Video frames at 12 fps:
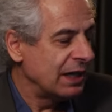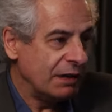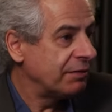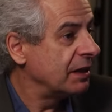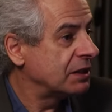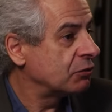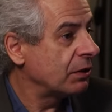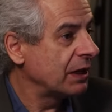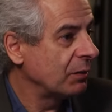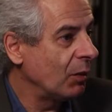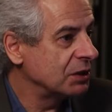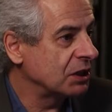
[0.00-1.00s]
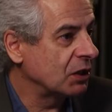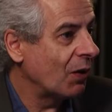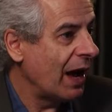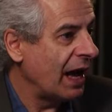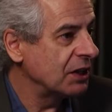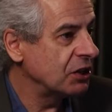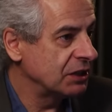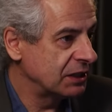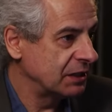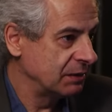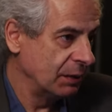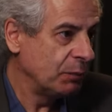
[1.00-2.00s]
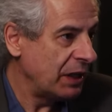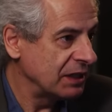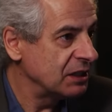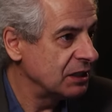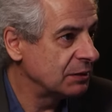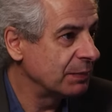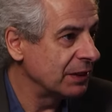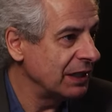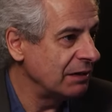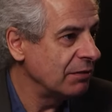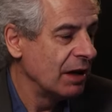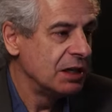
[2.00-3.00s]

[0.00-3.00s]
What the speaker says: if this really was a crash, as the witnesses believe,